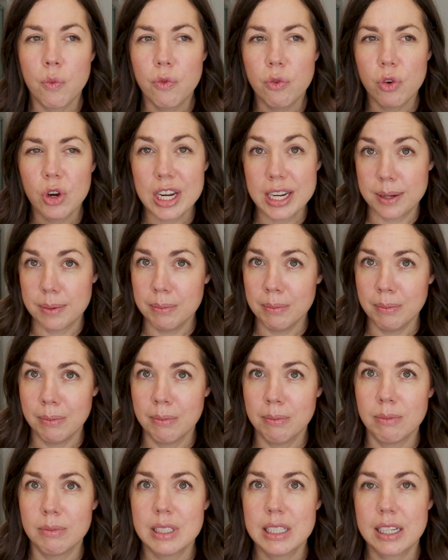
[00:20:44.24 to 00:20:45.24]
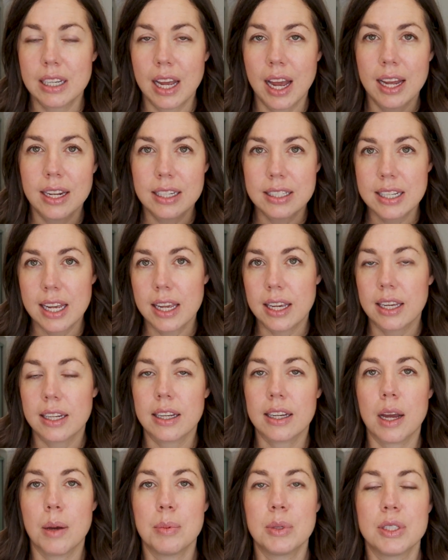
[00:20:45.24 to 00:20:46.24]
freedom to kind of take it
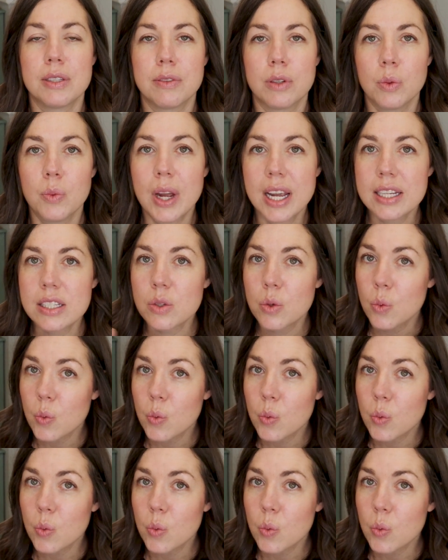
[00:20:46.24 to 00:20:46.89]
a couple different ways